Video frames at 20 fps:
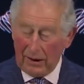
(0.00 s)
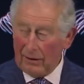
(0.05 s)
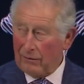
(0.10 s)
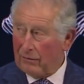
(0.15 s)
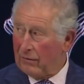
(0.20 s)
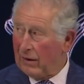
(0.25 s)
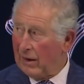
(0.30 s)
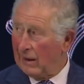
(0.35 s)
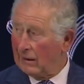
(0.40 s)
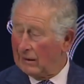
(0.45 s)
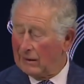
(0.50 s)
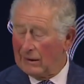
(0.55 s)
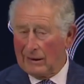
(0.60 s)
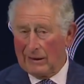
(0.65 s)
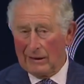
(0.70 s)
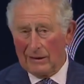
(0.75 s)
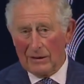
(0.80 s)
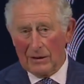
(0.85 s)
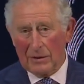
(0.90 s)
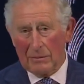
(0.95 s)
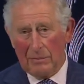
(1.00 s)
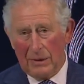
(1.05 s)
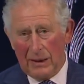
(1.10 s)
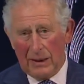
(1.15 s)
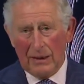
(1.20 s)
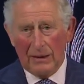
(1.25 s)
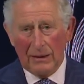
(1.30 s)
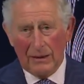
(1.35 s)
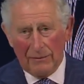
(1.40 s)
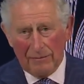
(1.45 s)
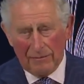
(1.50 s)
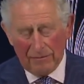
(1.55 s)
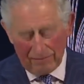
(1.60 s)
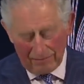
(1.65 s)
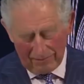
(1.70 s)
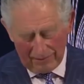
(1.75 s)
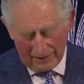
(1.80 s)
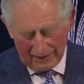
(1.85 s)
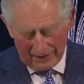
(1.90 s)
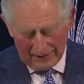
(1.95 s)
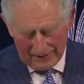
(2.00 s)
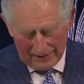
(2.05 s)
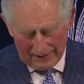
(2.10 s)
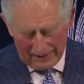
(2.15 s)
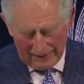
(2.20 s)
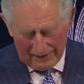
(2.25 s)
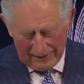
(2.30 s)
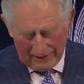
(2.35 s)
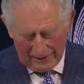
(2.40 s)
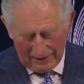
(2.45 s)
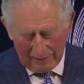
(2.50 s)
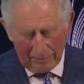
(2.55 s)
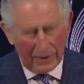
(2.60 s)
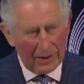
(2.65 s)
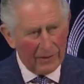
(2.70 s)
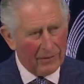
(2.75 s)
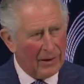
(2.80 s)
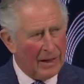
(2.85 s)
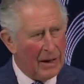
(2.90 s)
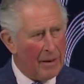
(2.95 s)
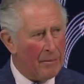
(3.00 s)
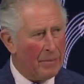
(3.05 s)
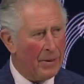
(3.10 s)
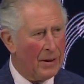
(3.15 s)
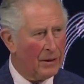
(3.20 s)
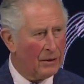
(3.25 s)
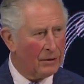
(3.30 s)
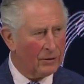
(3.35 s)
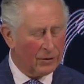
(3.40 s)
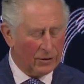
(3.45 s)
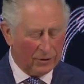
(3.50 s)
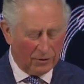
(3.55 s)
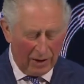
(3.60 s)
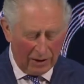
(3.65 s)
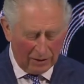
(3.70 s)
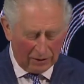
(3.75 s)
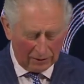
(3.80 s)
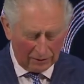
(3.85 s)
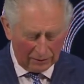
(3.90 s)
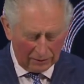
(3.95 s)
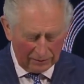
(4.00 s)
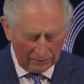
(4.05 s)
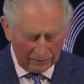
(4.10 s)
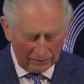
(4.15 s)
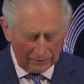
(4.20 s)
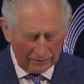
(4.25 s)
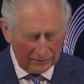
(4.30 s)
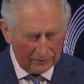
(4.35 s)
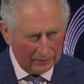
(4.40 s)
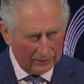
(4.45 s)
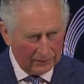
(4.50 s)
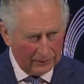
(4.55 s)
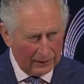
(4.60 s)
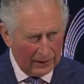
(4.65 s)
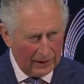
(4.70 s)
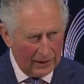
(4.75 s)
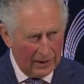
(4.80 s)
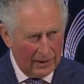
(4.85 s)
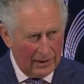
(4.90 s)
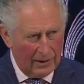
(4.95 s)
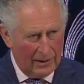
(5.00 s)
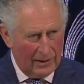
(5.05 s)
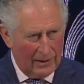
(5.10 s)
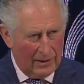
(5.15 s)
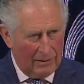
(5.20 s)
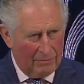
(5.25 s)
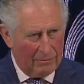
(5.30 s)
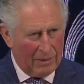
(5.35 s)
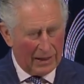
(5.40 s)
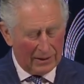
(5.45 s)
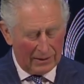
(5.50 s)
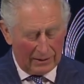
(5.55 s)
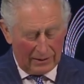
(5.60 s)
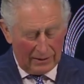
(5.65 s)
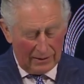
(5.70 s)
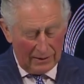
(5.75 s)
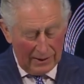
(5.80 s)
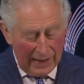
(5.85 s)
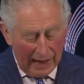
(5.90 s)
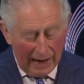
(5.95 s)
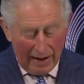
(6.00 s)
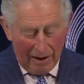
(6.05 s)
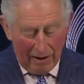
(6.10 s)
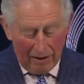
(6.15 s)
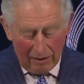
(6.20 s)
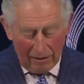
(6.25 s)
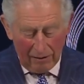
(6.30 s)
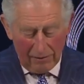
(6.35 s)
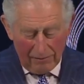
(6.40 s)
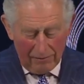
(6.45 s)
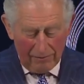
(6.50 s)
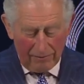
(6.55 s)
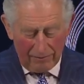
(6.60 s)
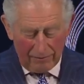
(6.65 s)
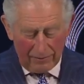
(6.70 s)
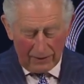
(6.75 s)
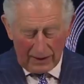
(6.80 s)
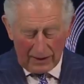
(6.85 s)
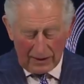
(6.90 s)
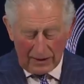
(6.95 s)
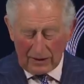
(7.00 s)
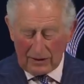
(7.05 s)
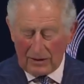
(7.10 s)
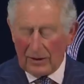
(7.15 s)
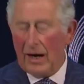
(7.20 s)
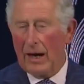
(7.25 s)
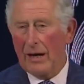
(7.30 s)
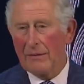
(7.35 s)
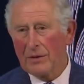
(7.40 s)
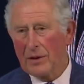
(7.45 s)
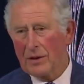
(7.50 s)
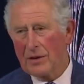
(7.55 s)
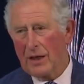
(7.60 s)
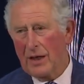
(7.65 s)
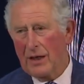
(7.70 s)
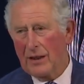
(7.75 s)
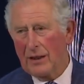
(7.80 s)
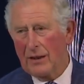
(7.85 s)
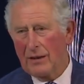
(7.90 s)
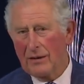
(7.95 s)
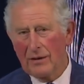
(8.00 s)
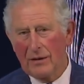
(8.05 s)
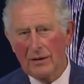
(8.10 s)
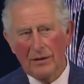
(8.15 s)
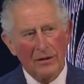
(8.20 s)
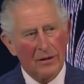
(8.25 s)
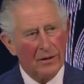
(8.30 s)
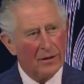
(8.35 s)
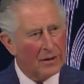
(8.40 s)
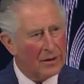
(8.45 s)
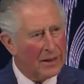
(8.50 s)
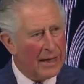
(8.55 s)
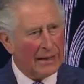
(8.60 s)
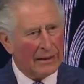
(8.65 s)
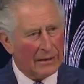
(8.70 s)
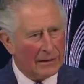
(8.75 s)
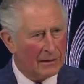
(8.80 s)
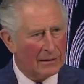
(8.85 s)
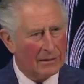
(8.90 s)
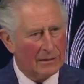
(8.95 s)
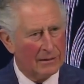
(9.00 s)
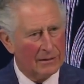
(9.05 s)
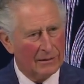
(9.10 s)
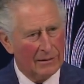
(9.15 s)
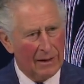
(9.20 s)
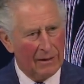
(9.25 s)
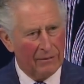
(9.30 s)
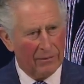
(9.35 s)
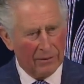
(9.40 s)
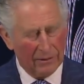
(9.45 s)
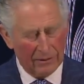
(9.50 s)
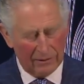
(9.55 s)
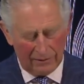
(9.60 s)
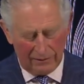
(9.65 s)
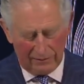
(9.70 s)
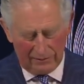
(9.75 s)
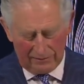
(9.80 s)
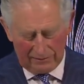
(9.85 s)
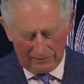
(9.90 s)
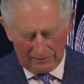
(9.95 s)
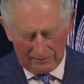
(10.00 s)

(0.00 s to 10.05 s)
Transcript: Quite frankly, it has been a bit of an uphill struggle. But now it is time to take it to the next level.